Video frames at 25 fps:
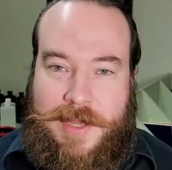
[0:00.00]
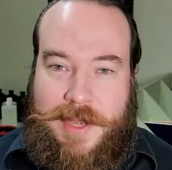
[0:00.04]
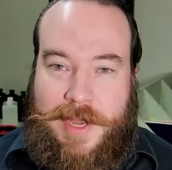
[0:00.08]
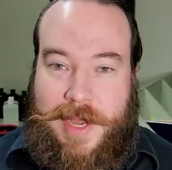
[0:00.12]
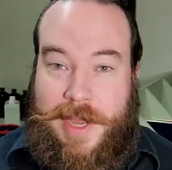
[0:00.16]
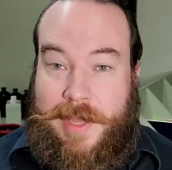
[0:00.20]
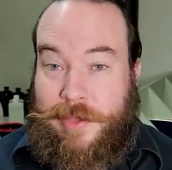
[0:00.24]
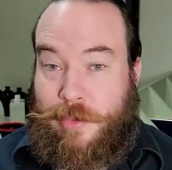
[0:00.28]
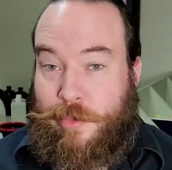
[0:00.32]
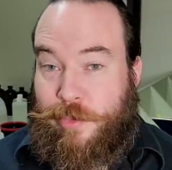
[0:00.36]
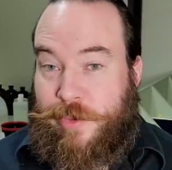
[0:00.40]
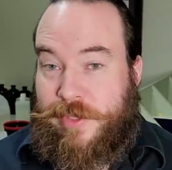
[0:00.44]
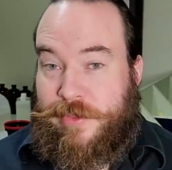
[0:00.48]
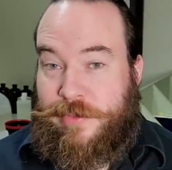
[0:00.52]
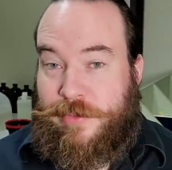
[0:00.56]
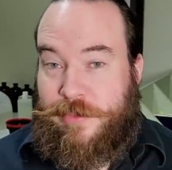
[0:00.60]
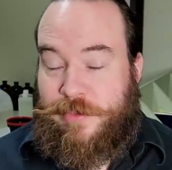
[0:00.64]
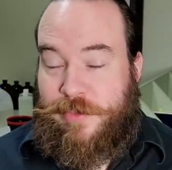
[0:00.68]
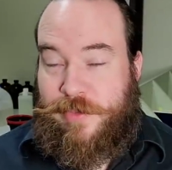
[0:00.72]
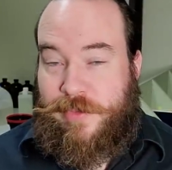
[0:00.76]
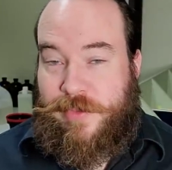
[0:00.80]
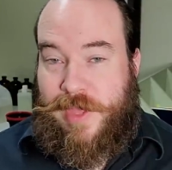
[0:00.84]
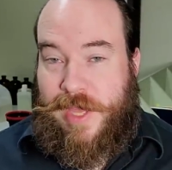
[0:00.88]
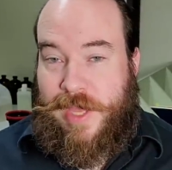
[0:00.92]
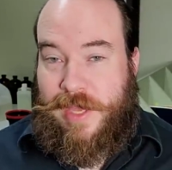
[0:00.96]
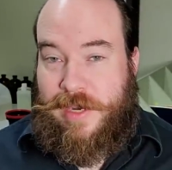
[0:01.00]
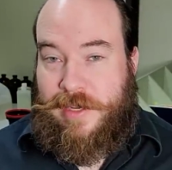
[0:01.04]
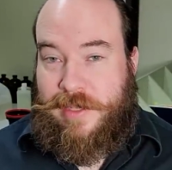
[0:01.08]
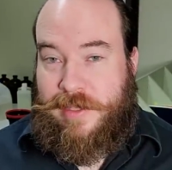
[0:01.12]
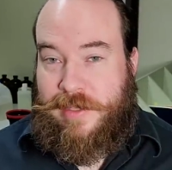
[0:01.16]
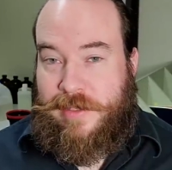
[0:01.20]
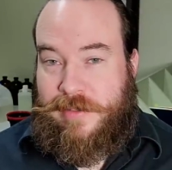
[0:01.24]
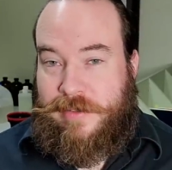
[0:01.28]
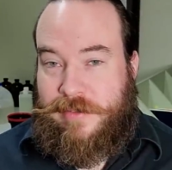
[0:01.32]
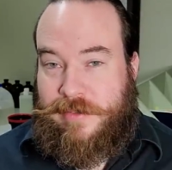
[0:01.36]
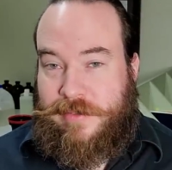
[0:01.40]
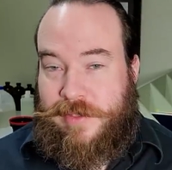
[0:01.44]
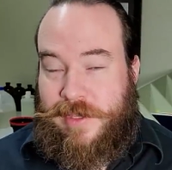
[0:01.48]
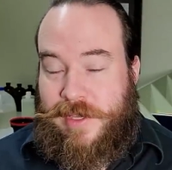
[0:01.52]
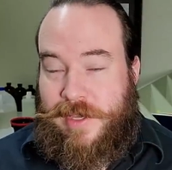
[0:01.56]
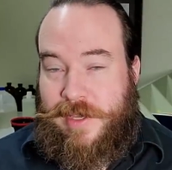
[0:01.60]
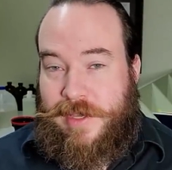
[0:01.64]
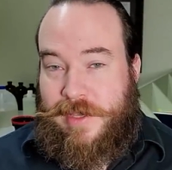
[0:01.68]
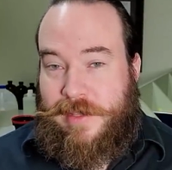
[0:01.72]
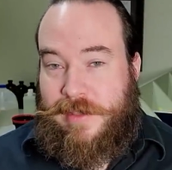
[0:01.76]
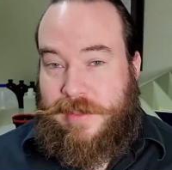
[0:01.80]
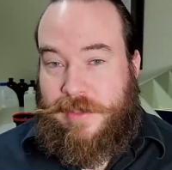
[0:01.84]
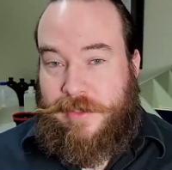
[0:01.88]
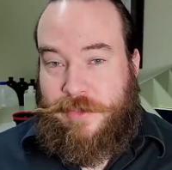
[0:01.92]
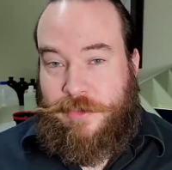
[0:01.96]
And the reason for that is,
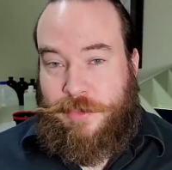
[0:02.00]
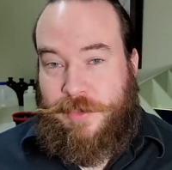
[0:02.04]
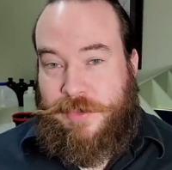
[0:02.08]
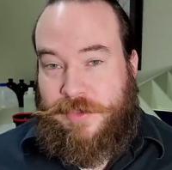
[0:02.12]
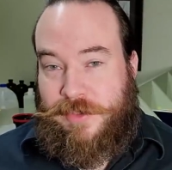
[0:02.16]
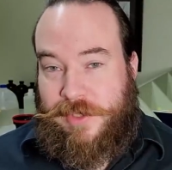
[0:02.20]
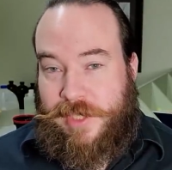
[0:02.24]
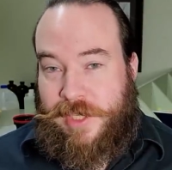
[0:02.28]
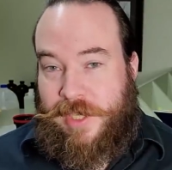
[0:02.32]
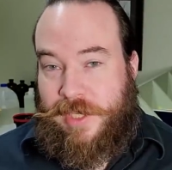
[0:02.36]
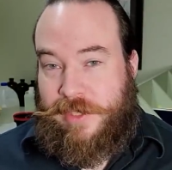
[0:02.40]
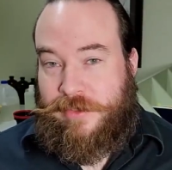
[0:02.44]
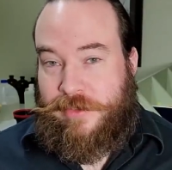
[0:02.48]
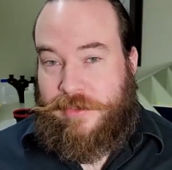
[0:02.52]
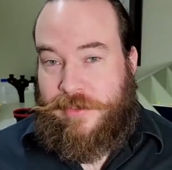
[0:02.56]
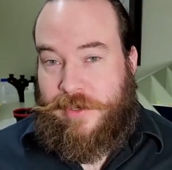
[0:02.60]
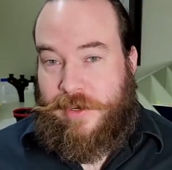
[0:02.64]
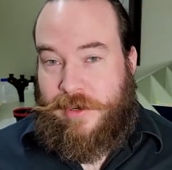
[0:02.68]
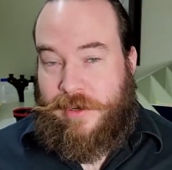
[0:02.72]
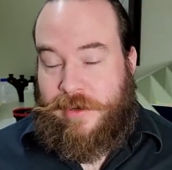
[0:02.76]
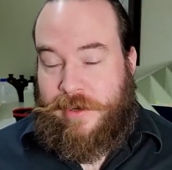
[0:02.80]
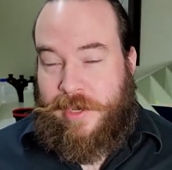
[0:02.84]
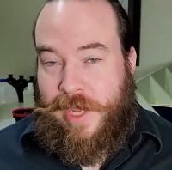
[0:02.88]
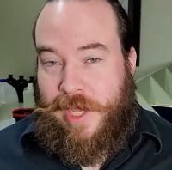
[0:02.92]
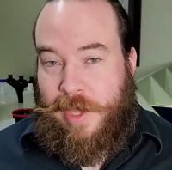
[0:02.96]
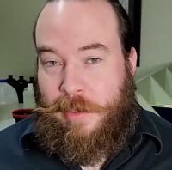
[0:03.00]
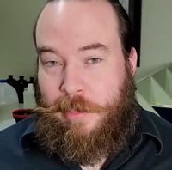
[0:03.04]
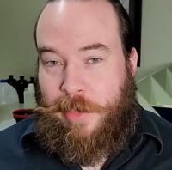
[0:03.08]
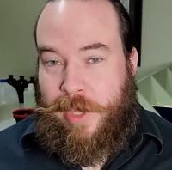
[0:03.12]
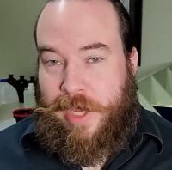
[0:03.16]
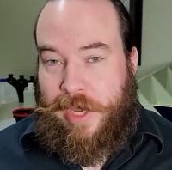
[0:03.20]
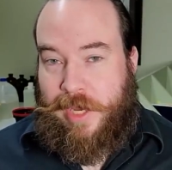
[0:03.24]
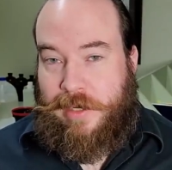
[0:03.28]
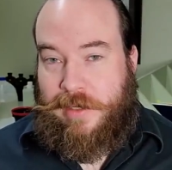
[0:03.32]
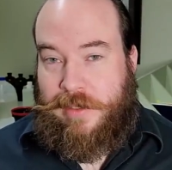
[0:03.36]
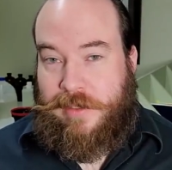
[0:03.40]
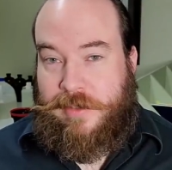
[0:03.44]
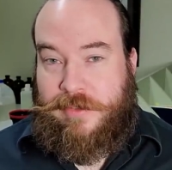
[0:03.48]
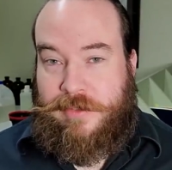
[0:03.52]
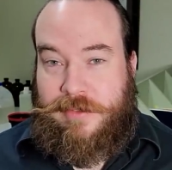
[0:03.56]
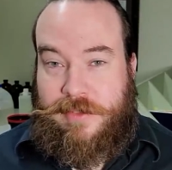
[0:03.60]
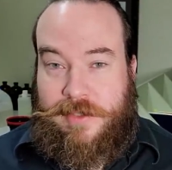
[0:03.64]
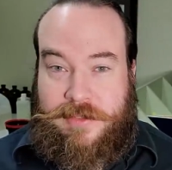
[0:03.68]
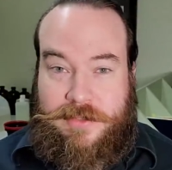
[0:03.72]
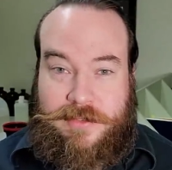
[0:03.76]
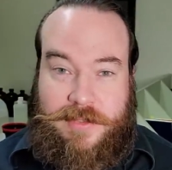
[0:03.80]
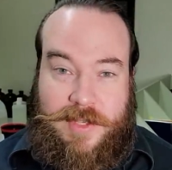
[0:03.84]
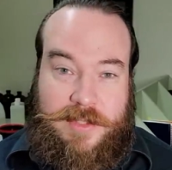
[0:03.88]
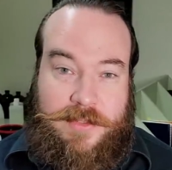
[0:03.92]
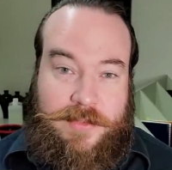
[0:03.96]
this was a Kickstarter campaign
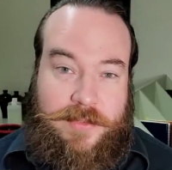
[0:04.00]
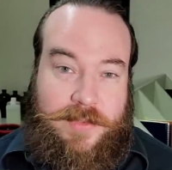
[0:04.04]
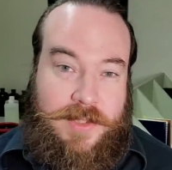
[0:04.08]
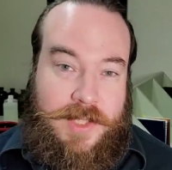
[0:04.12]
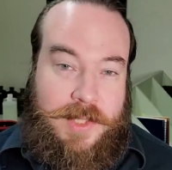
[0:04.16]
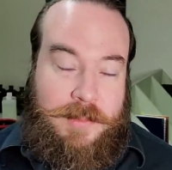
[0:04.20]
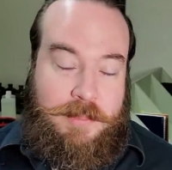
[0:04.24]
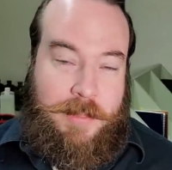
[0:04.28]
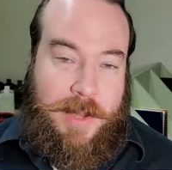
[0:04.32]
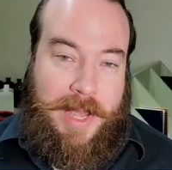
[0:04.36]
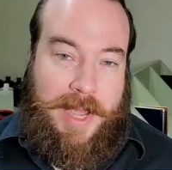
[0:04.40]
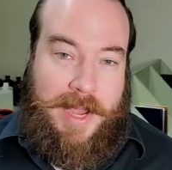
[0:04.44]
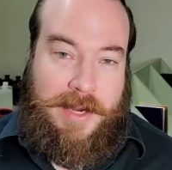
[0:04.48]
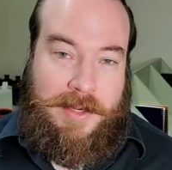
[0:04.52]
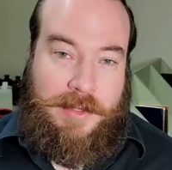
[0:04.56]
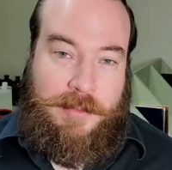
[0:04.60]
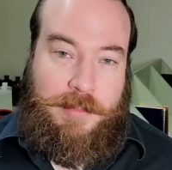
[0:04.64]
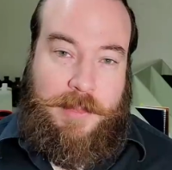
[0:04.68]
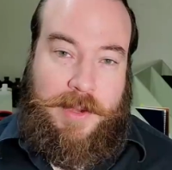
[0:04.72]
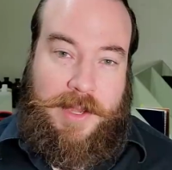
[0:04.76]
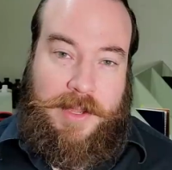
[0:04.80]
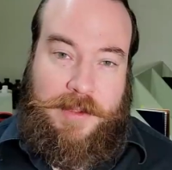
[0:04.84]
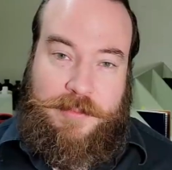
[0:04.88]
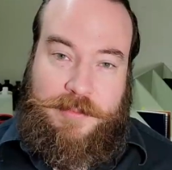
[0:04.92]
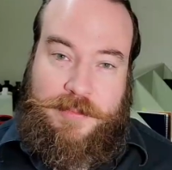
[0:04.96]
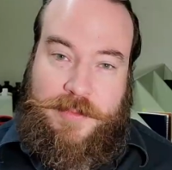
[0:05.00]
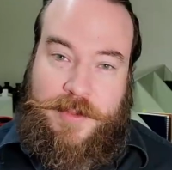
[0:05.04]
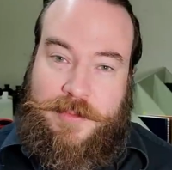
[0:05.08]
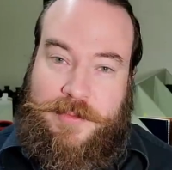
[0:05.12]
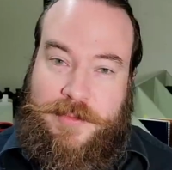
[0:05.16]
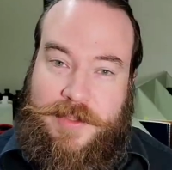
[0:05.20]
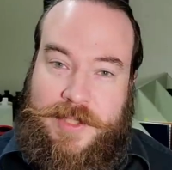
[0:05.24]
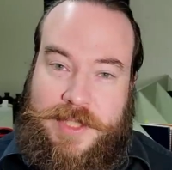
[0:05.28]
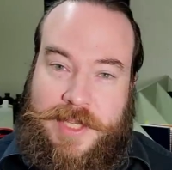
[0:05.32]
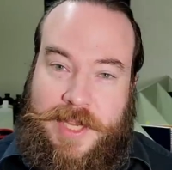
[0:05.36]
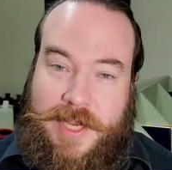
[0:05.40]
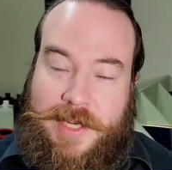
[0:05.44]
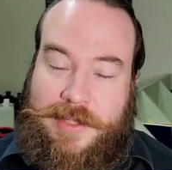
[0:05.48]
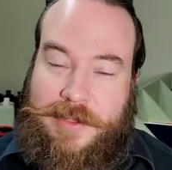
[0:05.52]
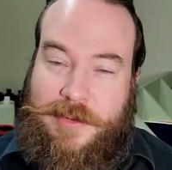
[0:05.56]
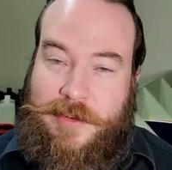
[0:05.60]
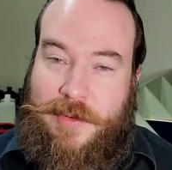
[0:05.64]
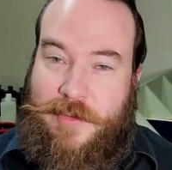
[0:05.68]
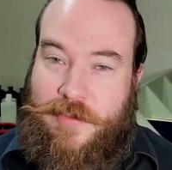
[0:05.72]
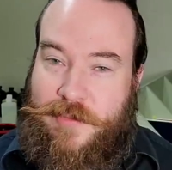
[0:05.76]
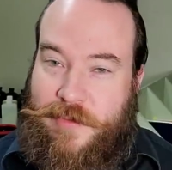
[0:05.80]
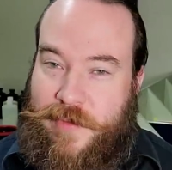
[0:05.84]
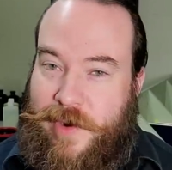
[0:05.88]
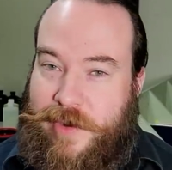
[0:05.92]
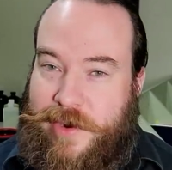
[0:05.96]
successfully backed by 58
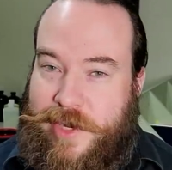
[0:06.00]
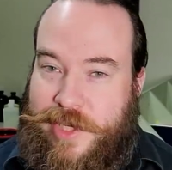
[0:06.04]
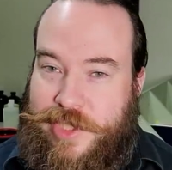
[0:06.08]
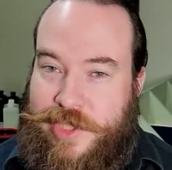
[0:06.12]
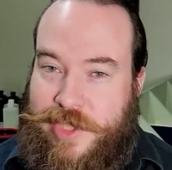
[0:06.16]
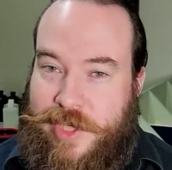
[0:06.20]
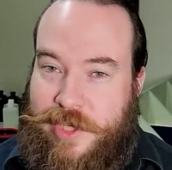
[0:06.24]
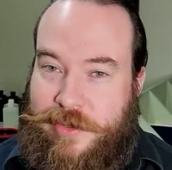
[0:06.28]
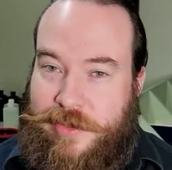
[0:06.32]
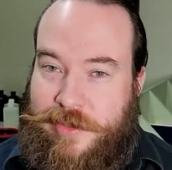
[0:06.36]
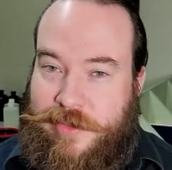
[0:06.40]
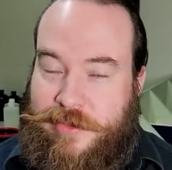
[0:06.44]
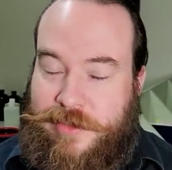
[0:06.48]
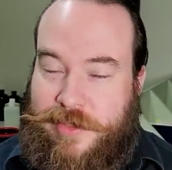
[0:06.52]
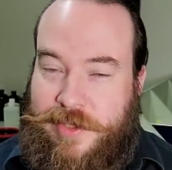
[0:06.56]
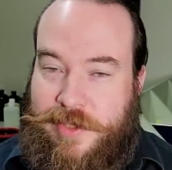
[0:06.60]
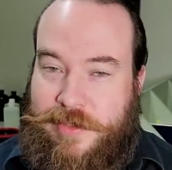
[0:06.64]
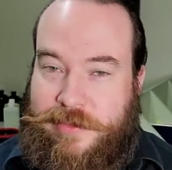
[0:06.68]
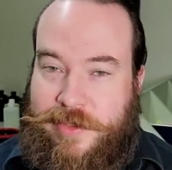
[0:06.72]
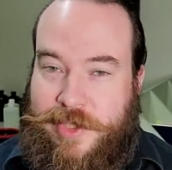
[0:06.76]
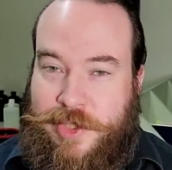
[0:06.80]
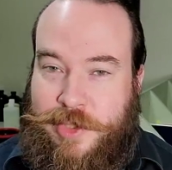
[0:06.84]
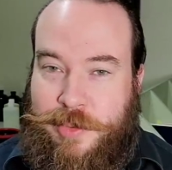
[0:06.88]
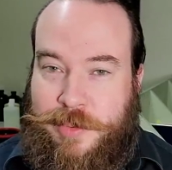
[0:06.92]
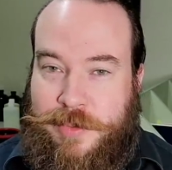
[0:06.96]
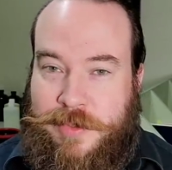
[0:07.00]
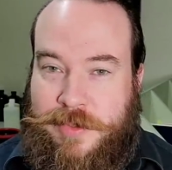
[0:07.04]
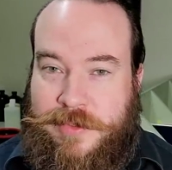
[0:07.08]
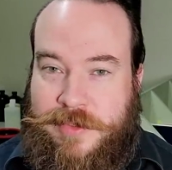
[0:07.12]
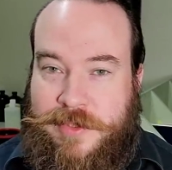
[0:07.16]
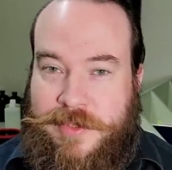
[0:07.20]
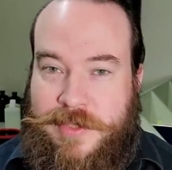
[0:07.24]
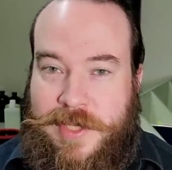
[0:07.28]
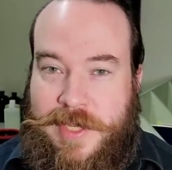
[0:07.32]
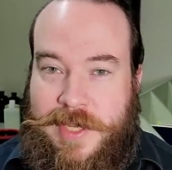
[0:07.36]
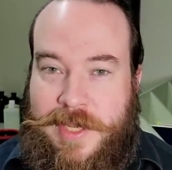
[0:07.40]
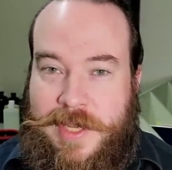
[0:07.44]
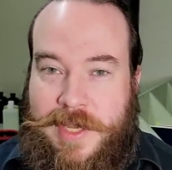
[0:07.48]
very generous individuals,